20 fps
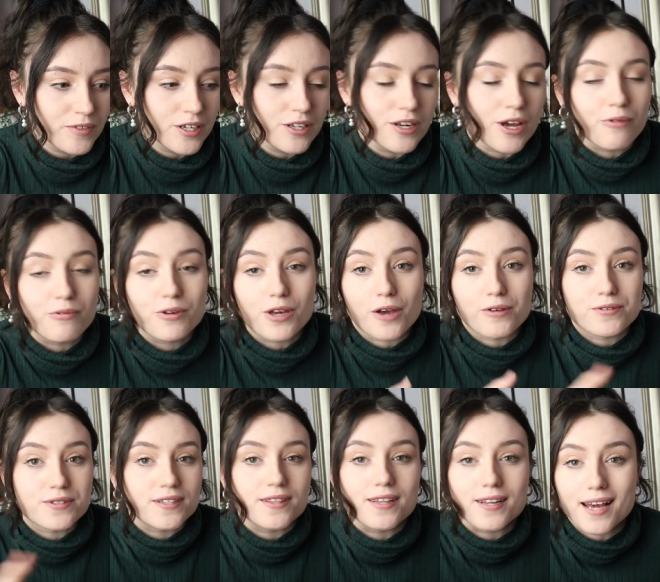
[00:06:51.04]
you know, go
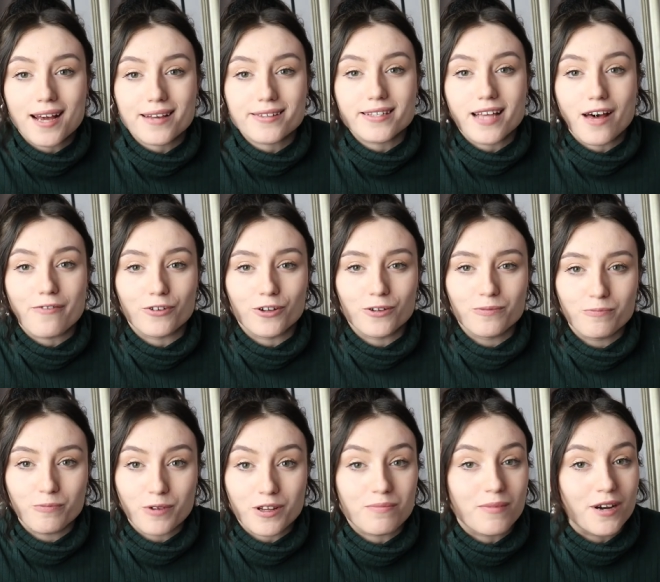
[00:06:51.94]
to the next
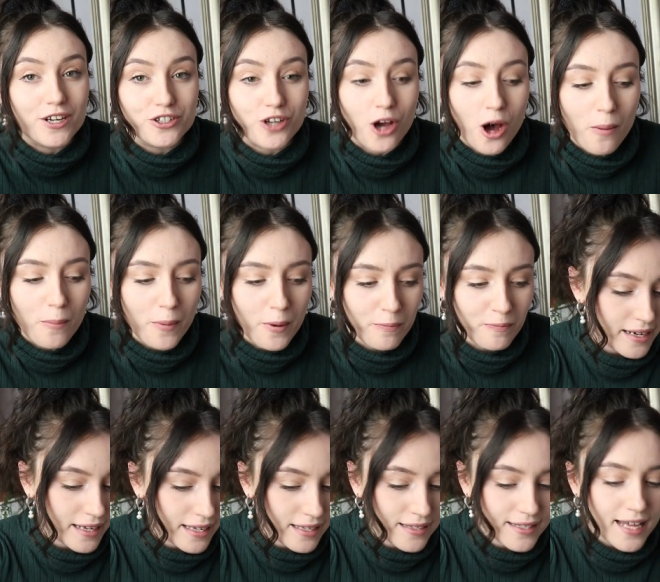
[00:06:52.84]
level with my shop.
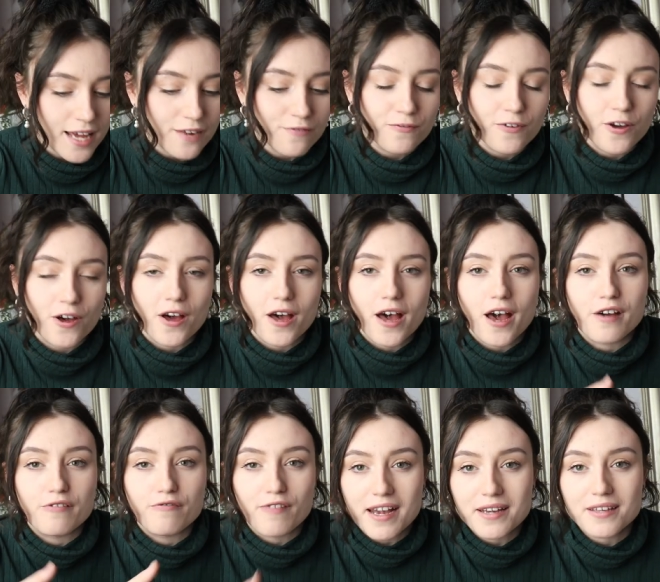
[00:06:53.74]
And he said for
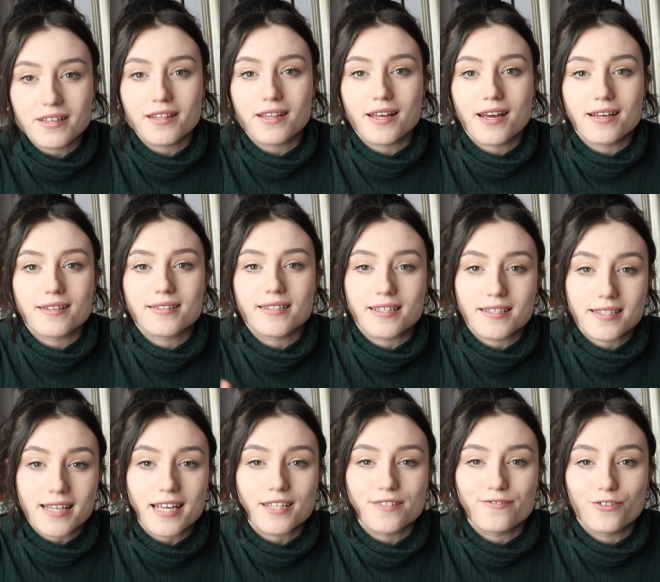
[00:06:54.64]
a regular
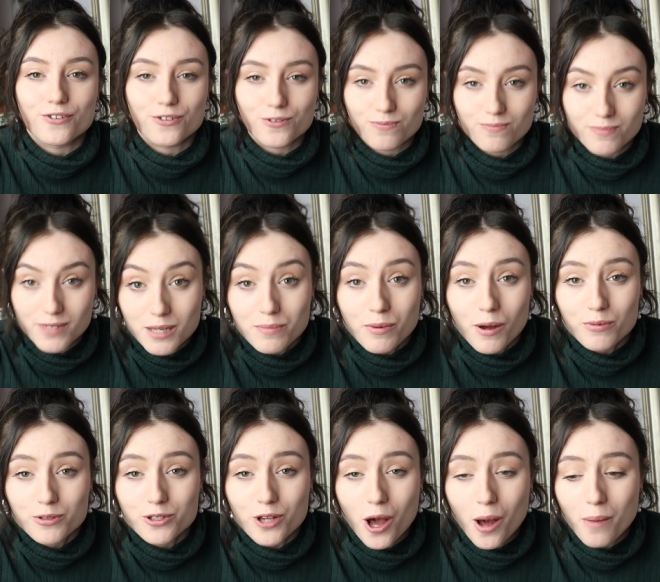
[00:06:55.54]
successful
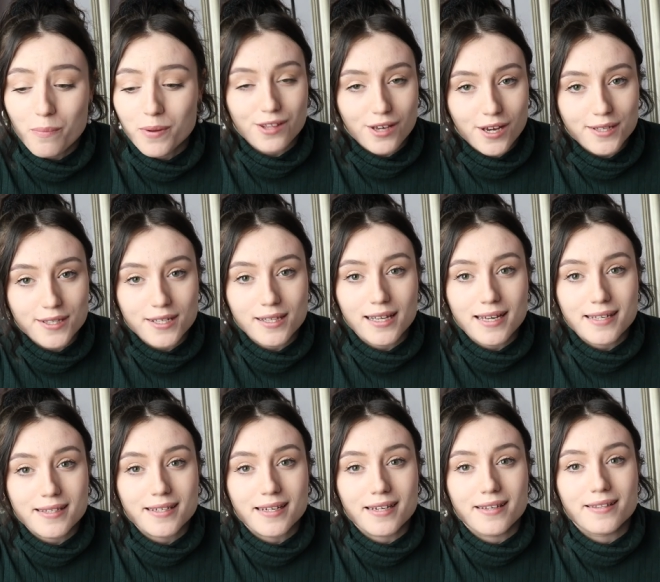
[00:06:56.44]
Depop shop, thirty
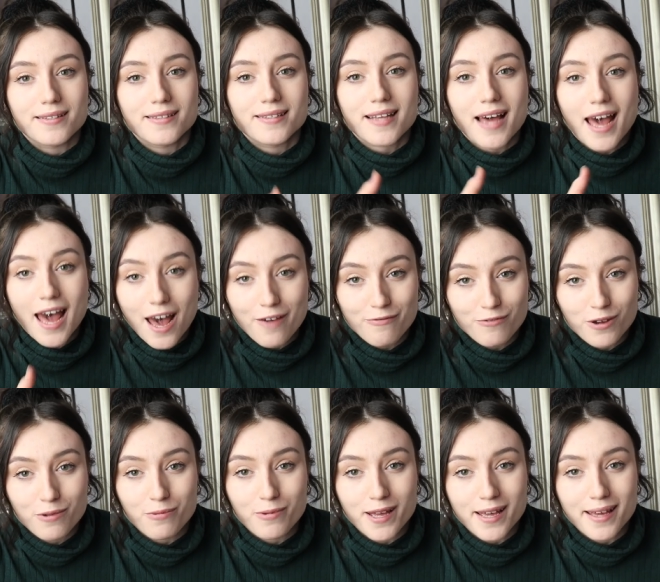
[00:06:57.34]
listings
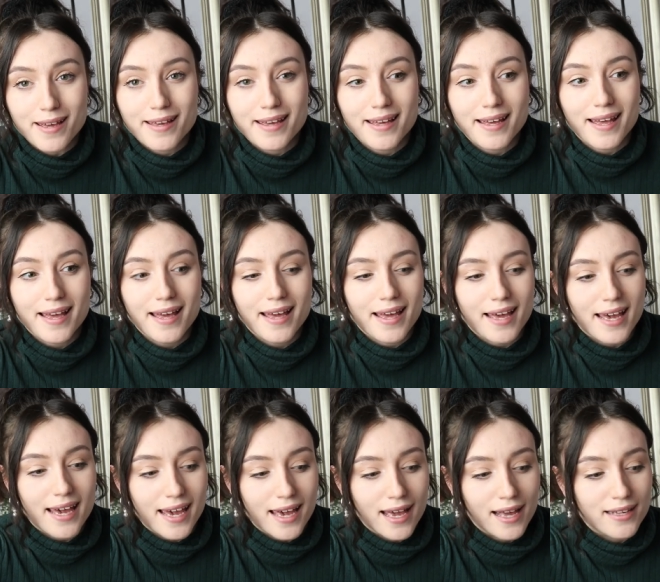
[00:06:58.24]
every week
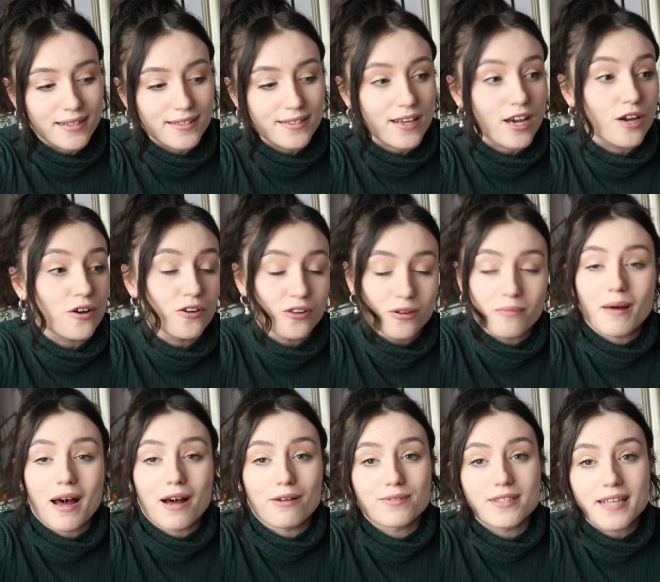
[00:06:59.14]
is a good
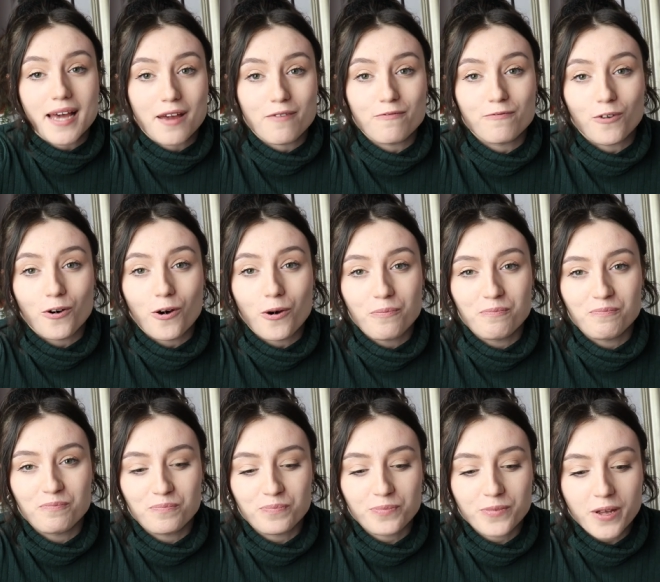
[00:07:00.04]
amount to aim for.
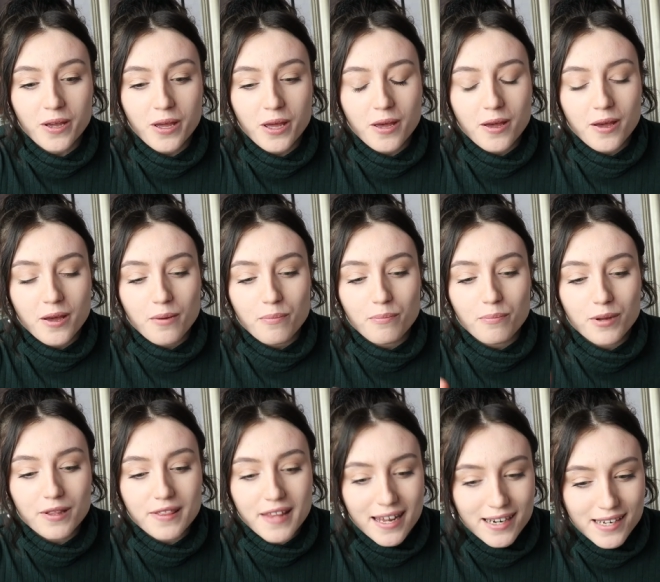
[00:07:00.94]

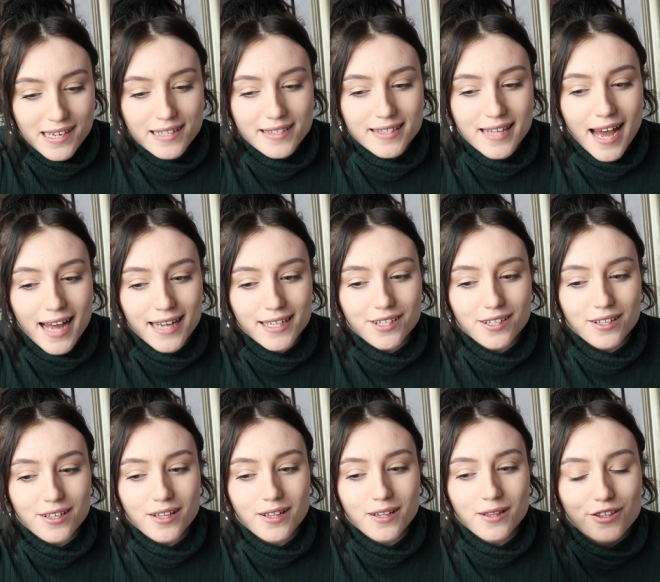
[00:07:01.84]
But then he said
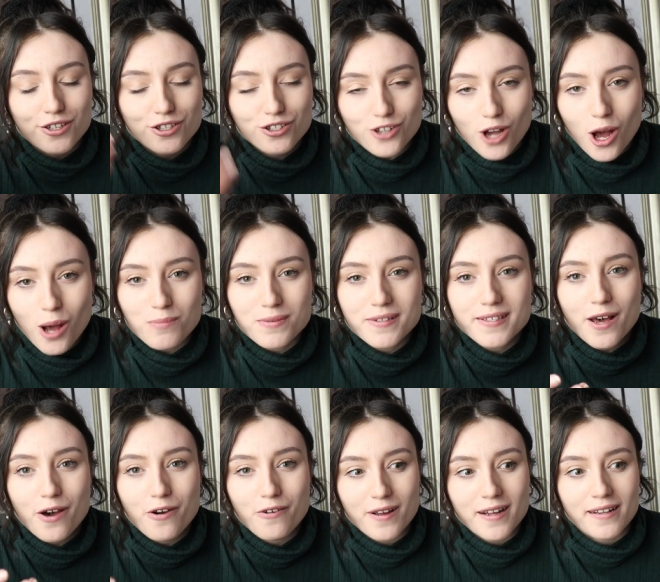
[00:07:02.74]
the shops
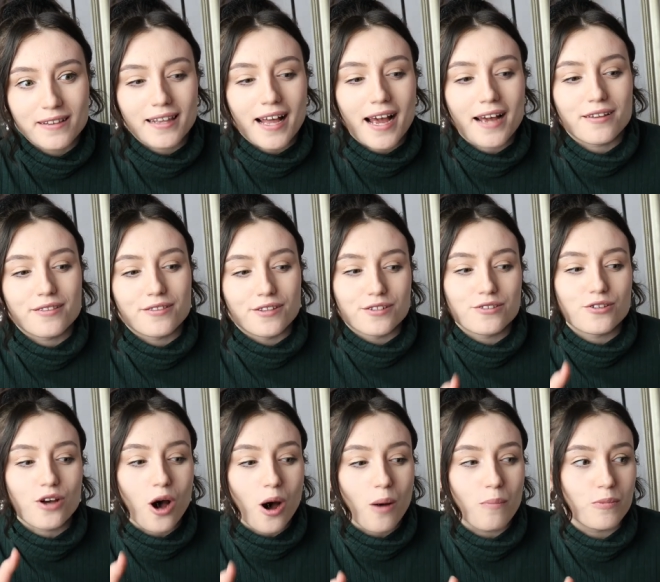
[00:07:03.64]
that are in like the
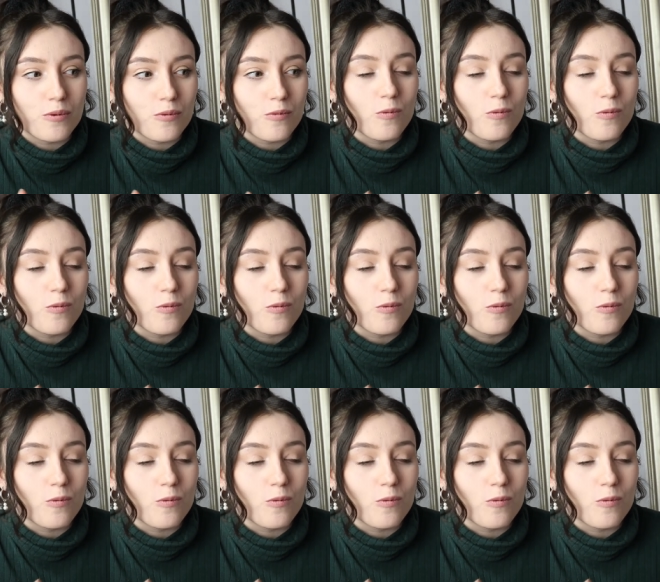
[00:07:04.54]
top